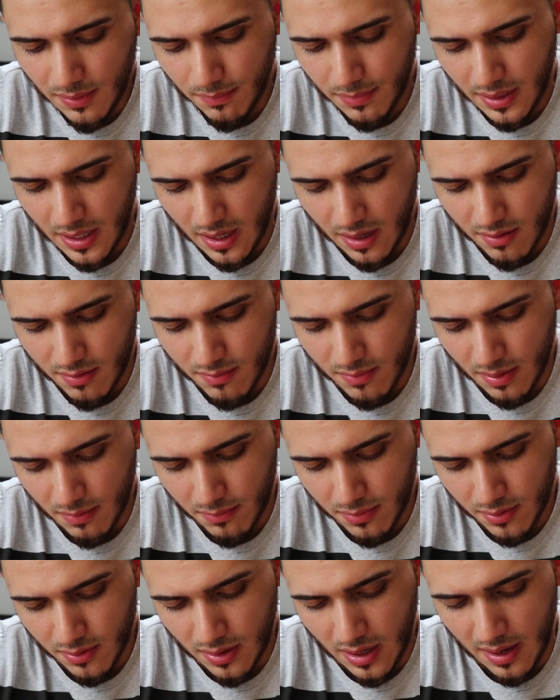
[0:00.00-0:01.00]
but I
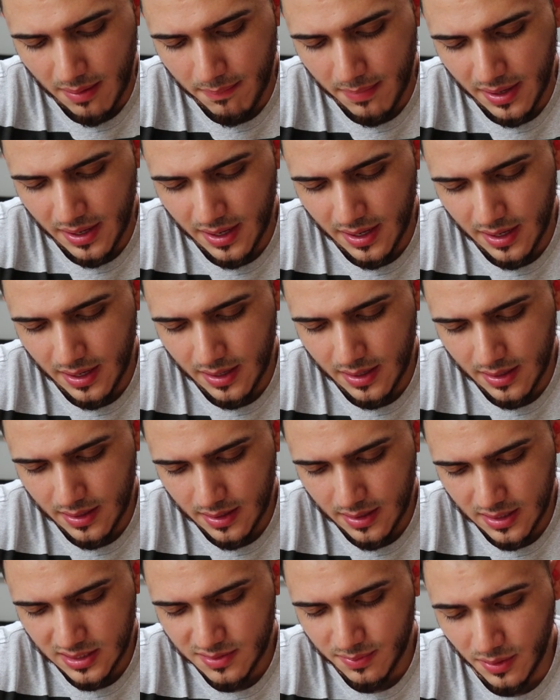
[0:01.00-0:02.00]
remember I met
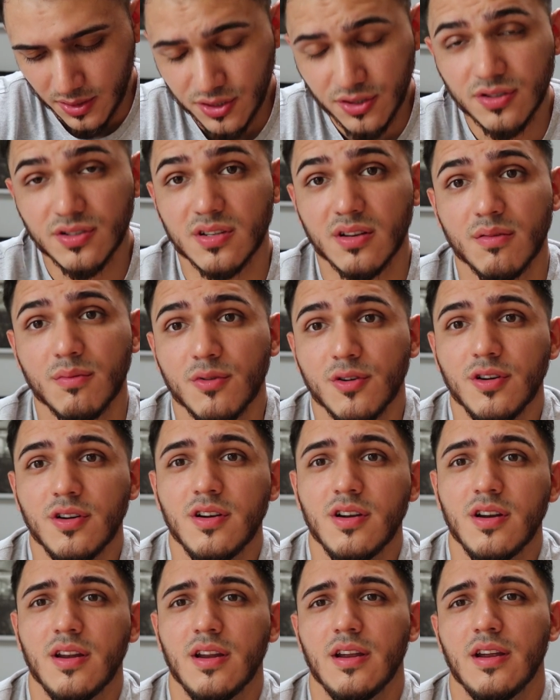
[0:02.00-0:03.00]
a special
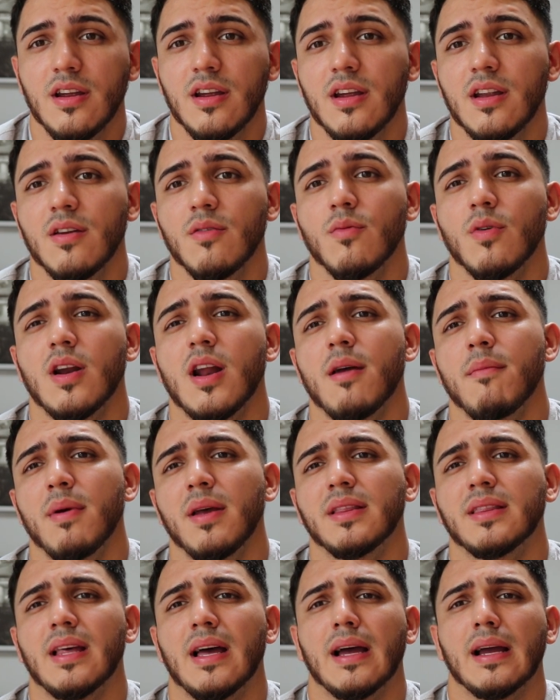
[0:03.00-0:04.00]
someone and when I
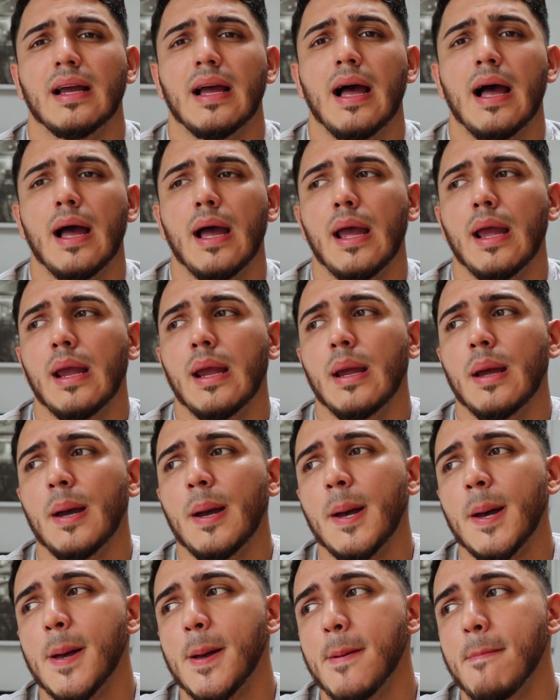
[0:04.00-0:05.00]
met that guy
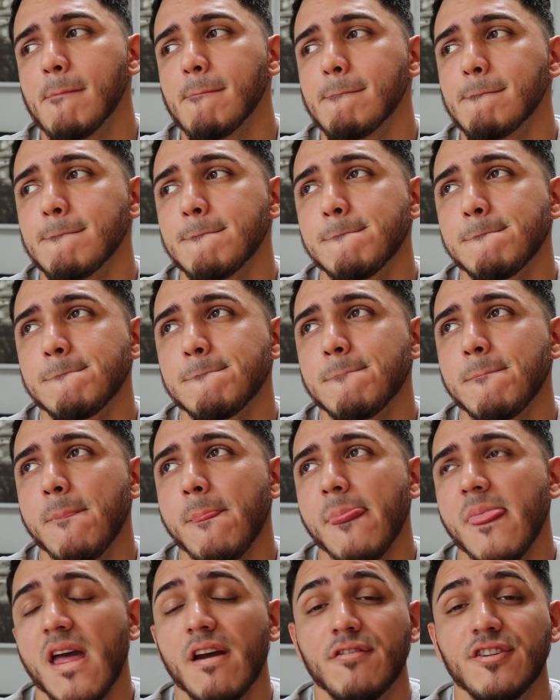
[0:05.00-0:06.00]
um,
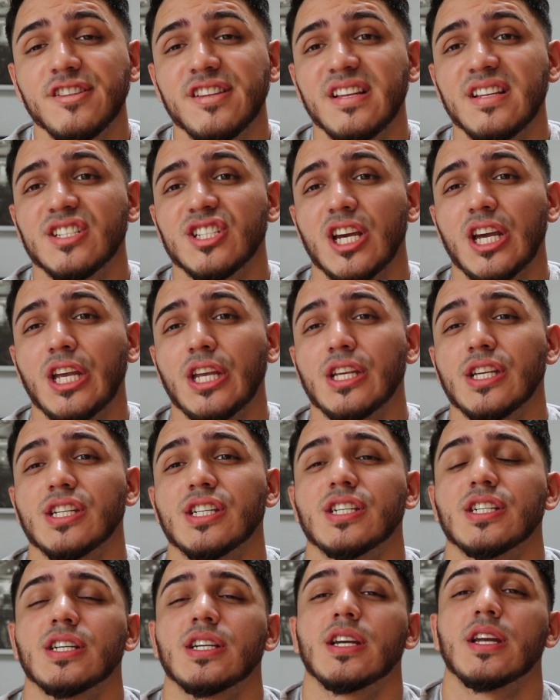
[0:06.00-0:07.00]
everything
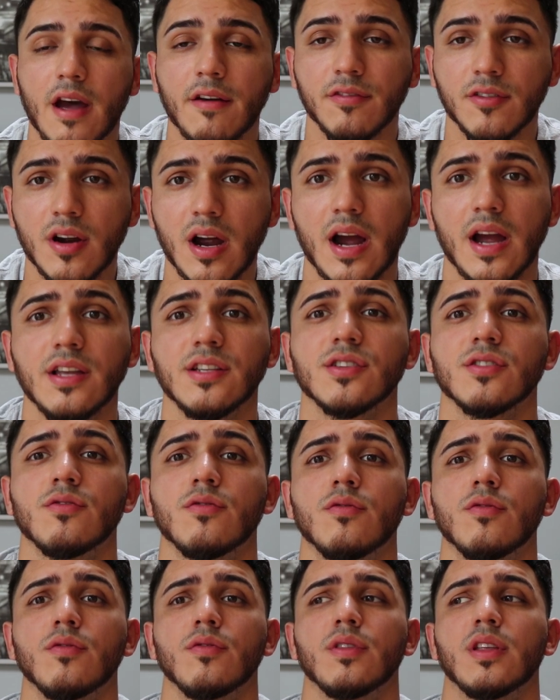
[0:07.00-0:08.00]
changed after high
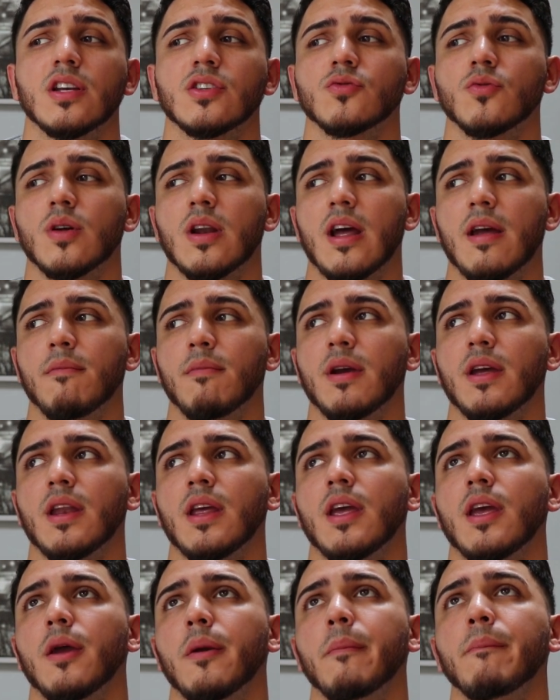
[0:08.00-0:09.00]
school that's when I met
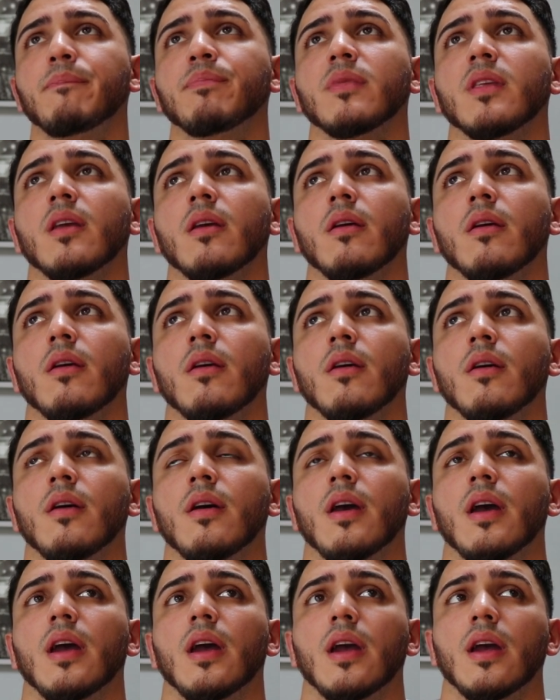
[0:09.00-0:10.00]
him
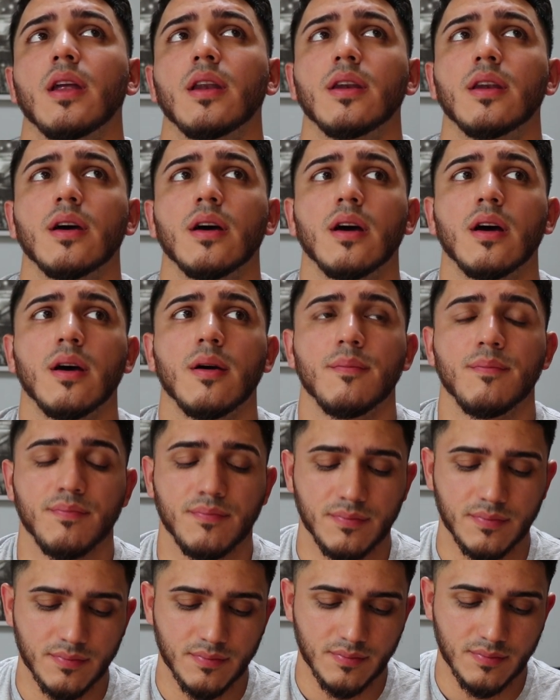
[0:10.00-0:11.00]
and uh,
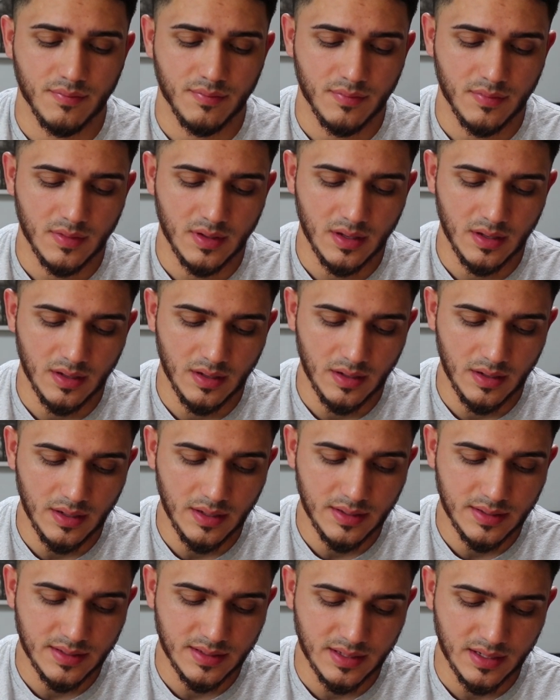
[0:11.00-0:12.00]

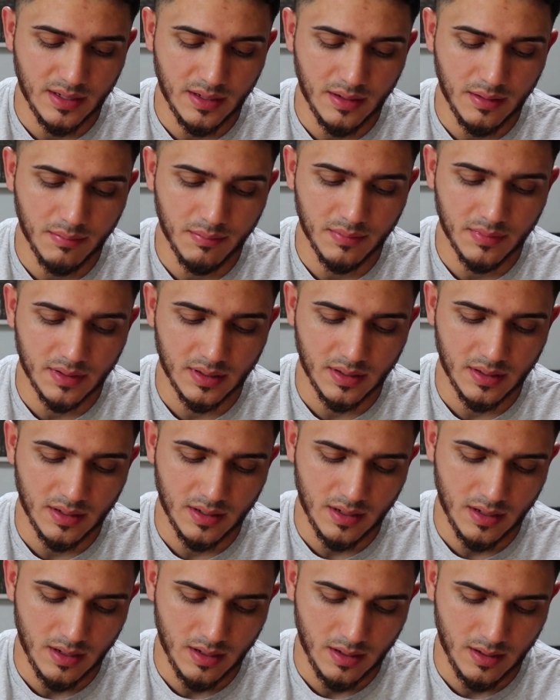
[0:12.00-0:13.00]
it seemed
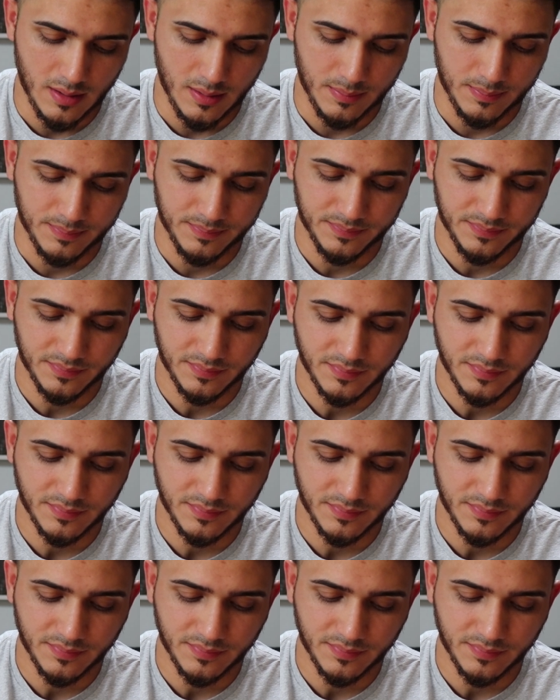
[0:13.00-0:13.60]
um,